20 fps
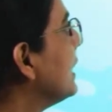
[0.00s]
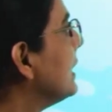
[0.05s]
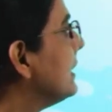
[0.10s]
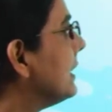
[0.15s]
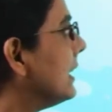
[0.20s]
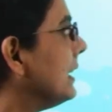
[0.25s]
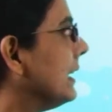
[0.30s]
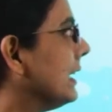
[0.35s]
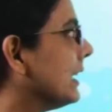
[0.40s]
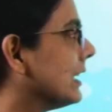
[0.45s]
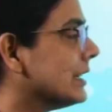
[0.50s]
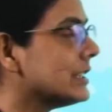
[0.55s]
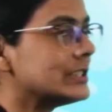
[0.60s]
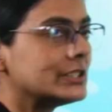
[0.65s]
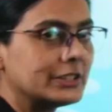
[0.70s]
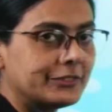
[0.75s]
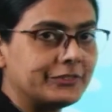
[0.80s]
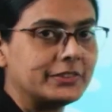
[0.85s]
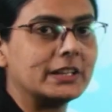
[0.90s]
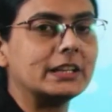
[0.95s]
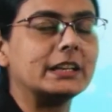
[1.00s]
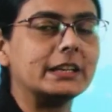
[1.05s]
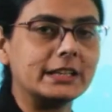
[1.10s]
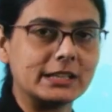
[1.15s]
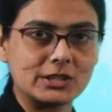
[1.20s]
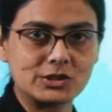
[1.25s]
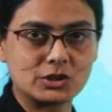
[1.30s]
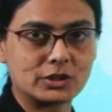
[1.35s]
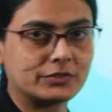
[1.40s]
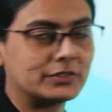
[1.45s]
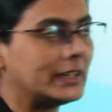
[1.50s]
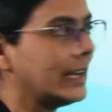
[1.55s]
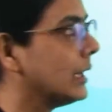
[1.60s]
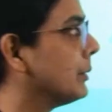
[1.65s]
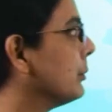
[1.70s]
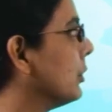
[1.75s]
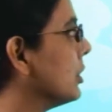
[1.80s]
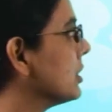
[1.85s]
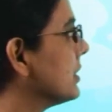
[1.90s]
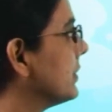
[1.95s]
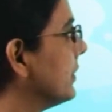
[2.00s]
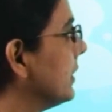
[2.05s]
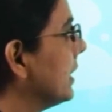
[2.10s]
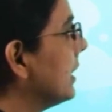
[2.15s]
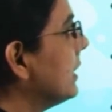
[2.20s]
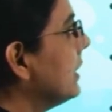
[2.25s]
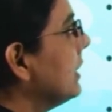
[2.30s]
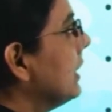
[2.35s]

The layers, different layers of the atmosphere,